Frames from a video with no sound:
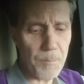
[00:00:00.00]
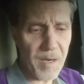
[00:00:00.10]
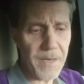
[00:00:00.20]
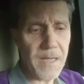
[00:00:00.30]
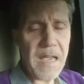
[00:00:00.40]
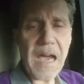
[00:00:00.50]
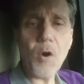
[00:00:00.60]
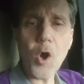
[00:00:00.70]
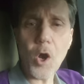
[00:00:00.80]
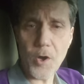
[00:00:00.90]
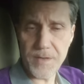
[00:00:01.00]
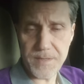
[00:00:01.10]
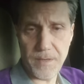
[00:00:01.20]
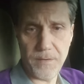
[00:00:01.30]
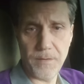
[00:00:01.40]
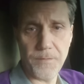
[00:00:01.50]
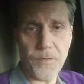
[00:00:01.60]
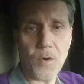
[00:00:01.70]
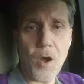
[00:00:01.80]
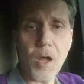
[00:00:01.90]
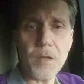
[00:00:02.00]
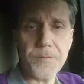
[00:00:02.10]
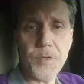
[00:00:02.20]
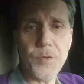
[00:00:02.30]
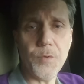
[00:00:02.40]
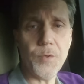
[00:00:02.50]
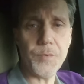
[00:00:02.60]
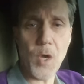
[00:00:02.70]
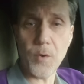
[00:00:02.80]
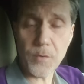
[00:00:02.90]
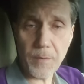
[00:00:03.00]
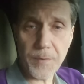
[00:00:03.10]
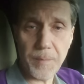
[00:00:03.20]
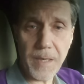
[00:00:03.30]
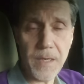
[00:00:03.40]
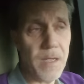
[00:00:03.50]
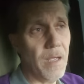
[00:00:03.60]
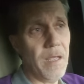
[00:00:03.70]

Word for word: but how hard is it for all of you who don't agree with me